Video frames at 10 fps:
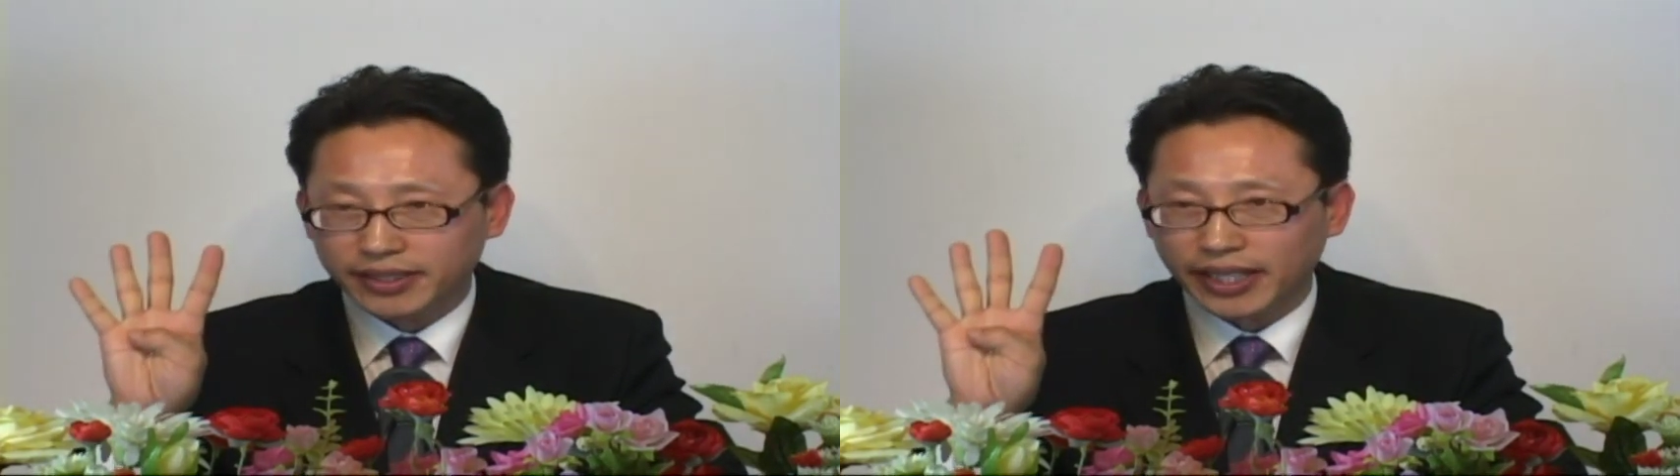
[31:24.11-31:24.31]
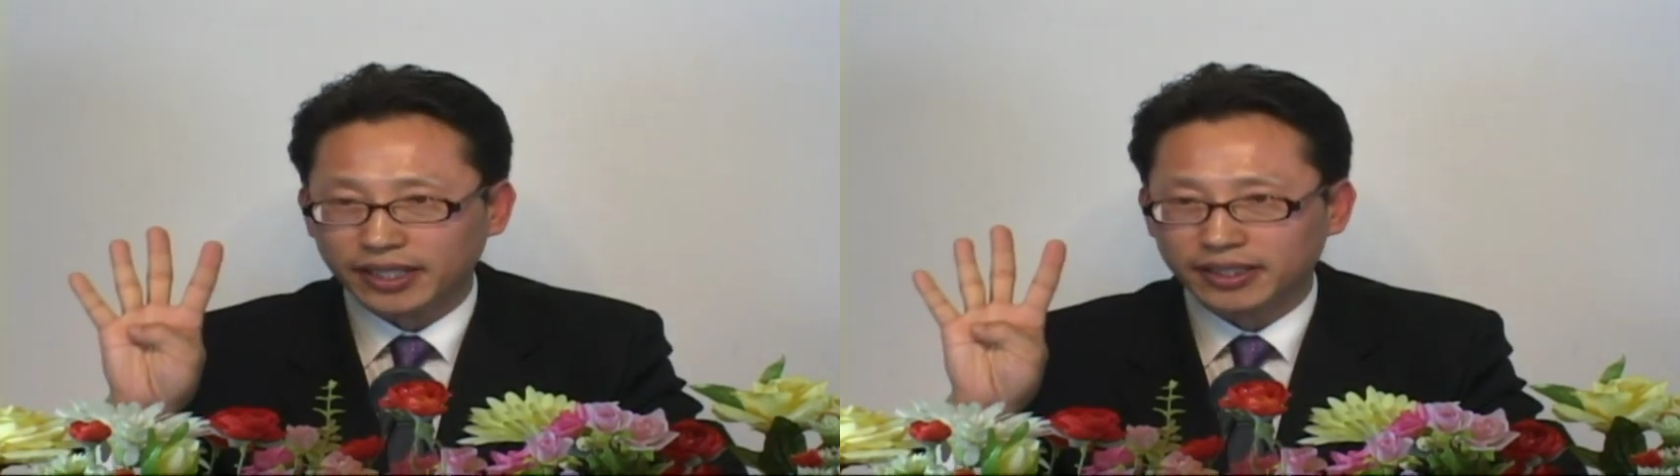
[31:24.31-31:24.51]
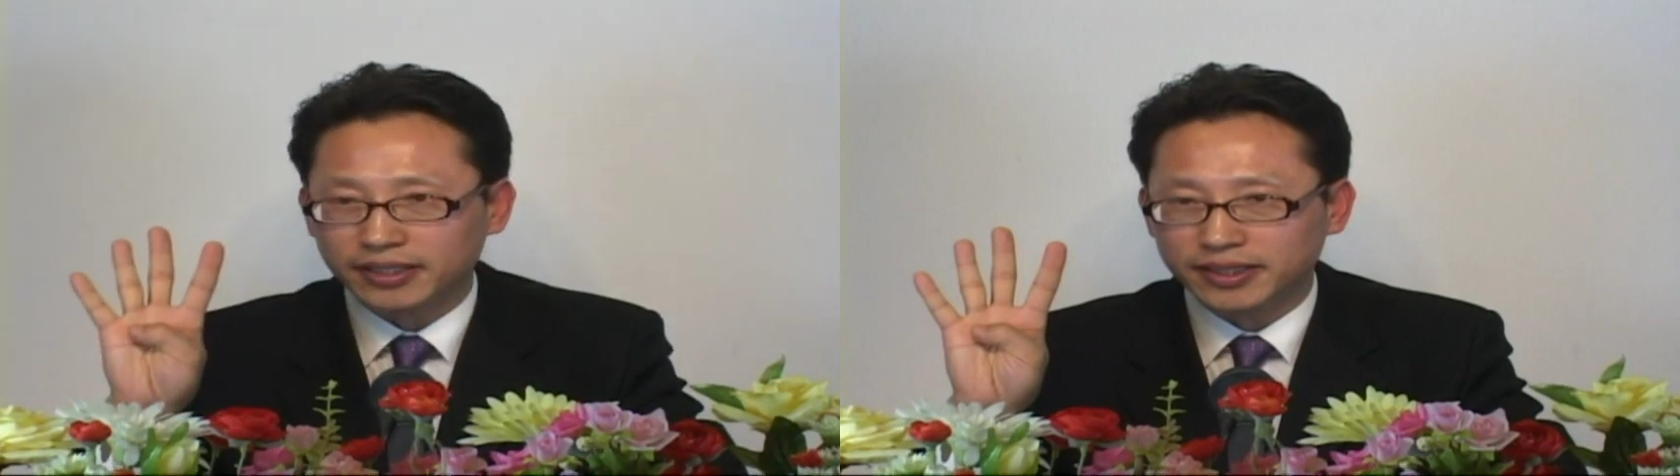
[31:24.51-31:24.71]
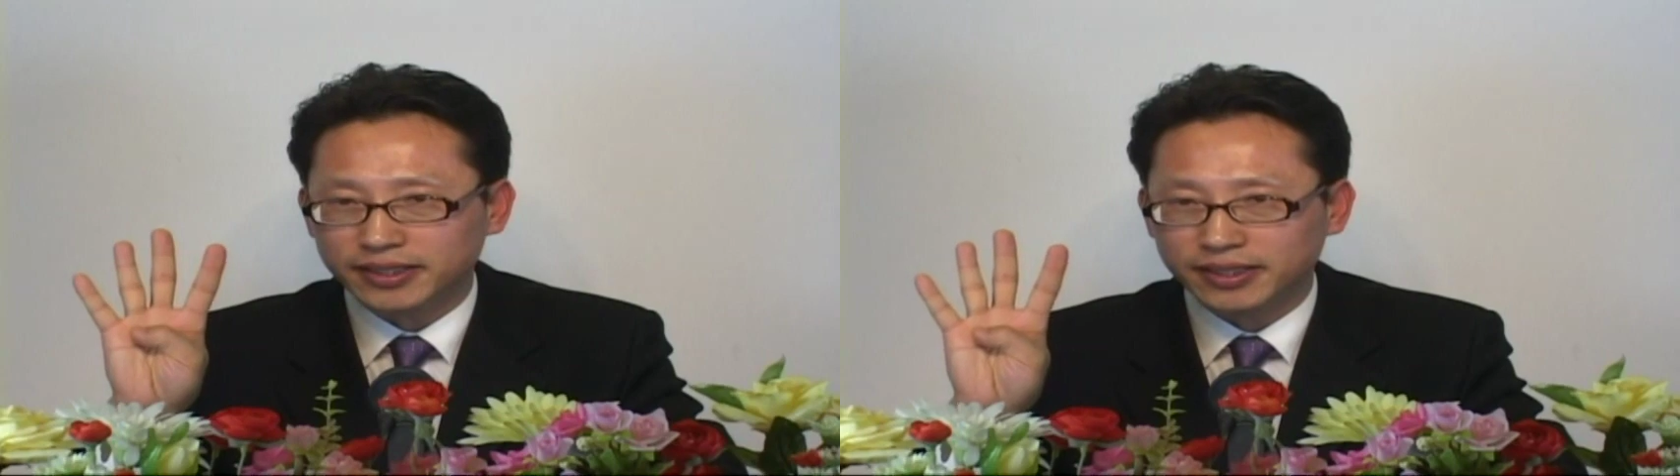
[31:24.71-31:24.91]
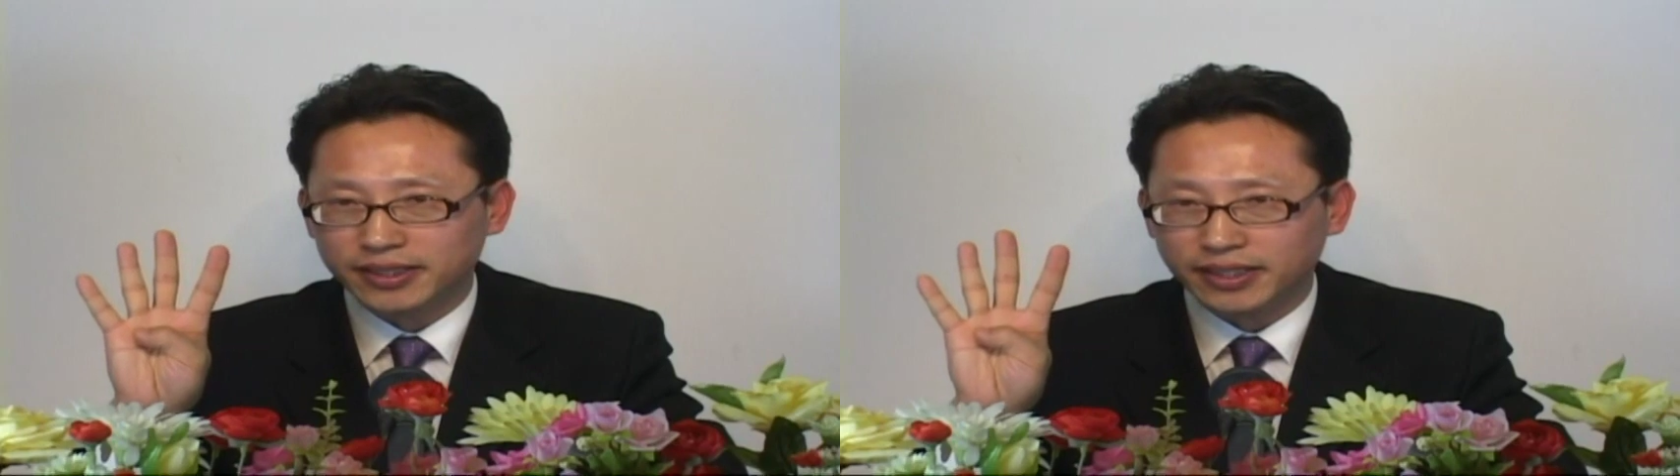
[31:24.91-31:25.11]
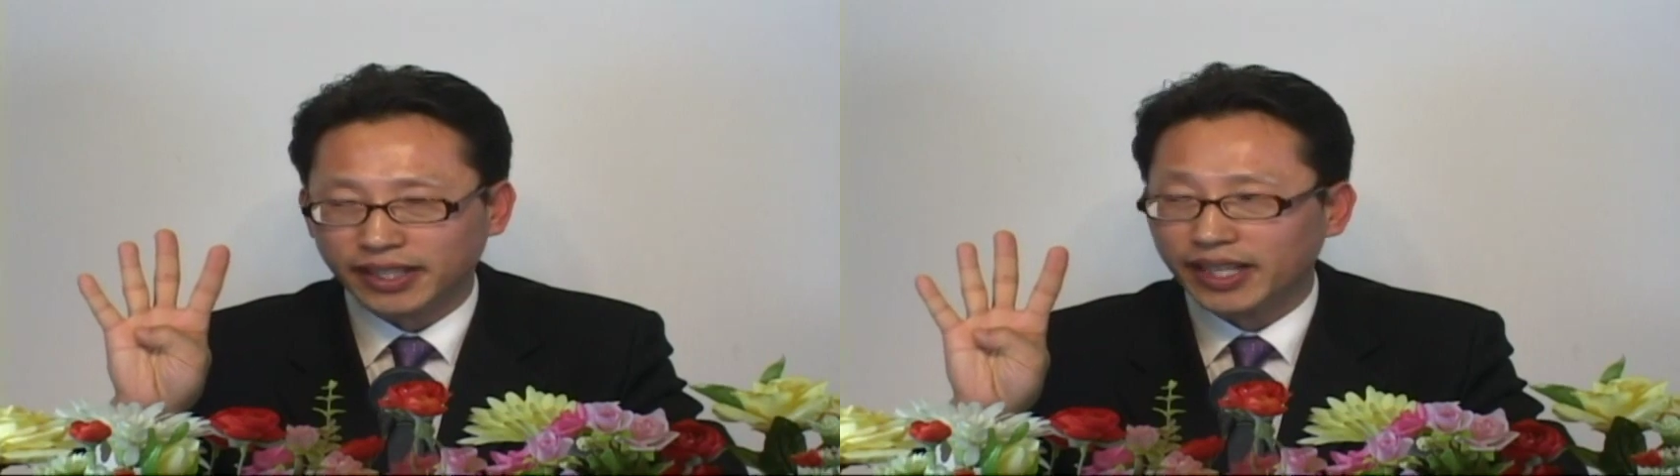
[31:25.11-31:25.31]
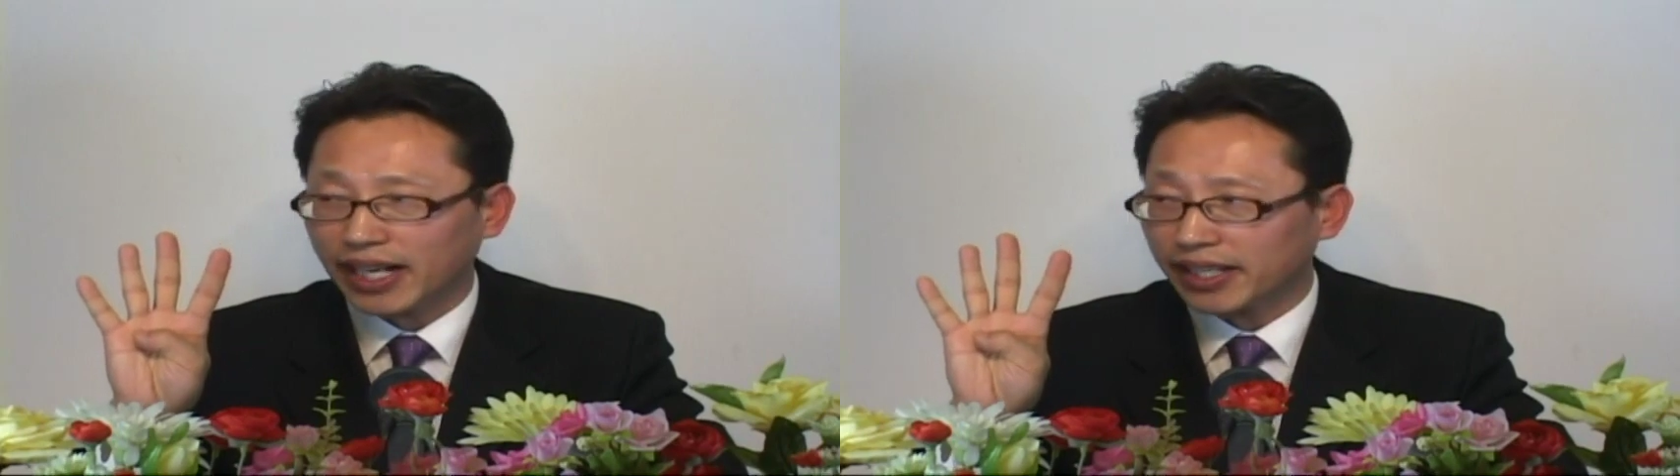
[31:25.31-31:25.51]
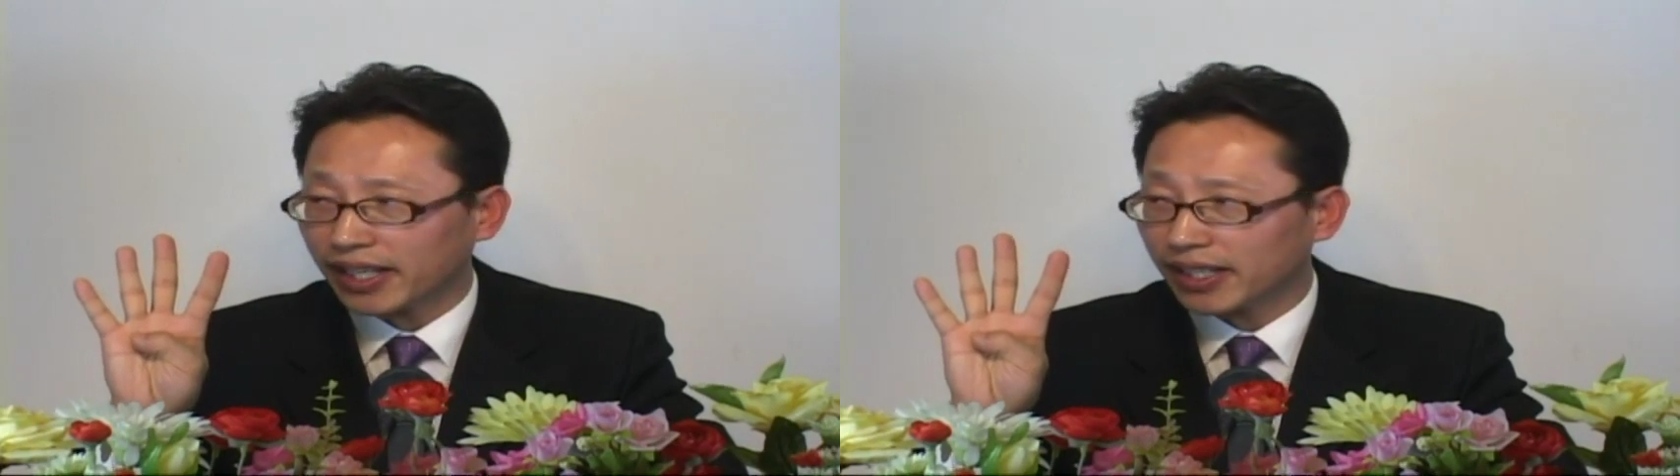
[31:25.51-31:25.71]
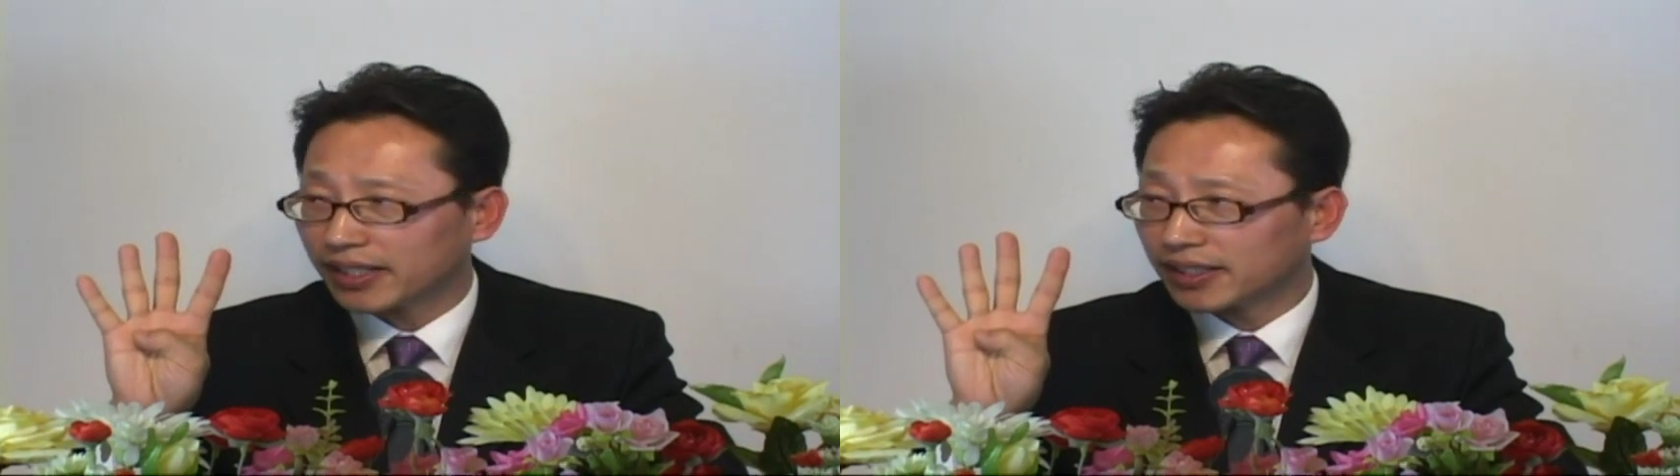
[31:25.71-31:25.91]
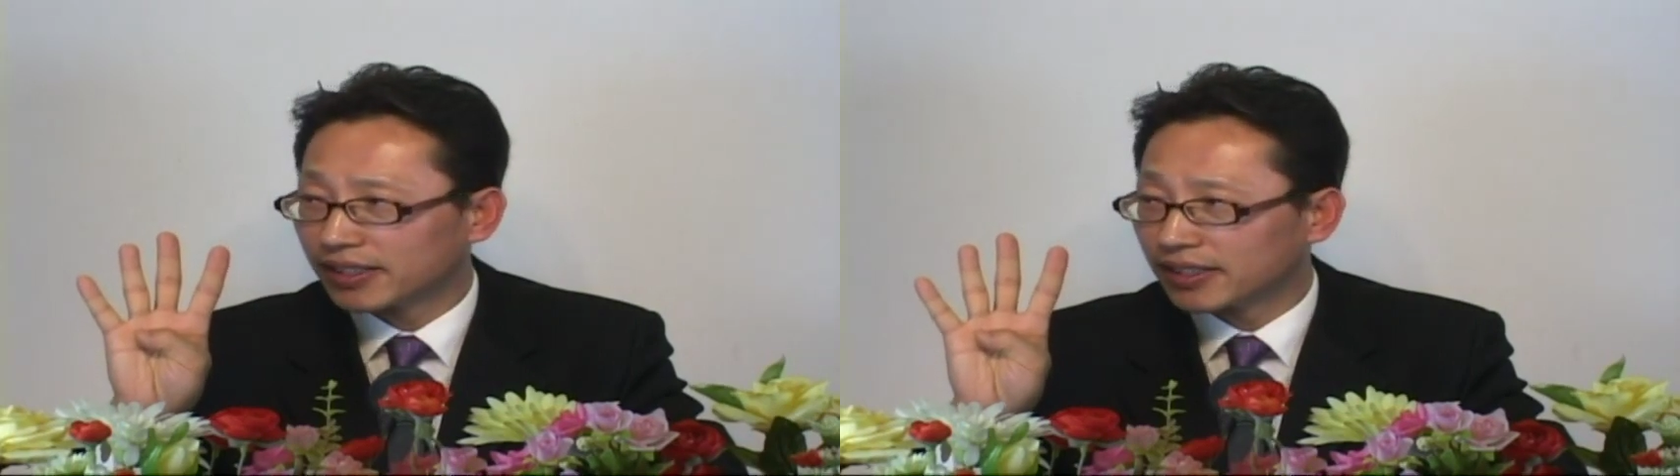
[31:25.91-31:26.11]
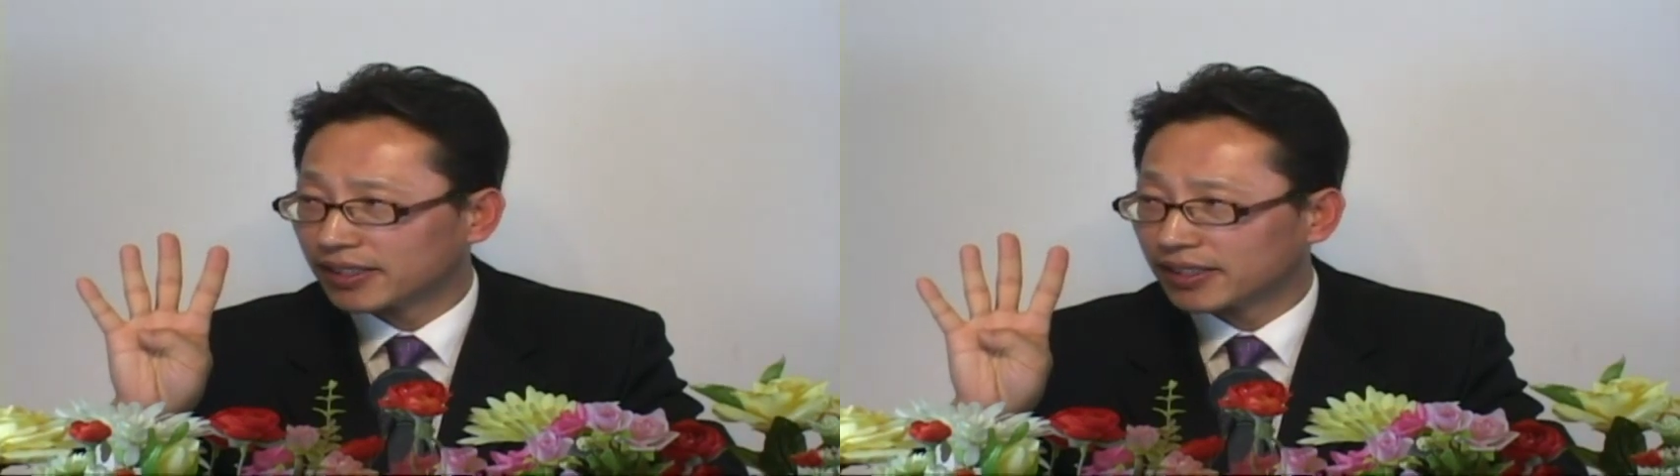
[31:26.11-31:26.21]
receive blessings.